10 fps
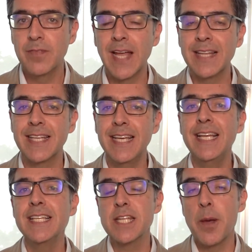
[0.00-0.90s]
that
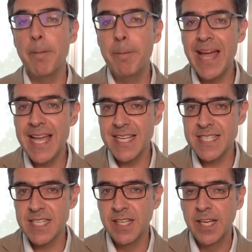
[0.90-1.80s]
is
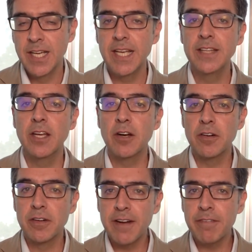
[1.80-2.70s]
based in the
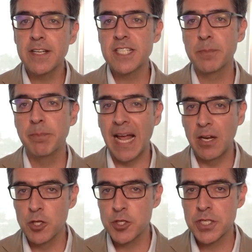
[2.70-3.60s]
reference
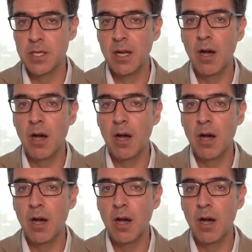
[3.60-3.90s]
values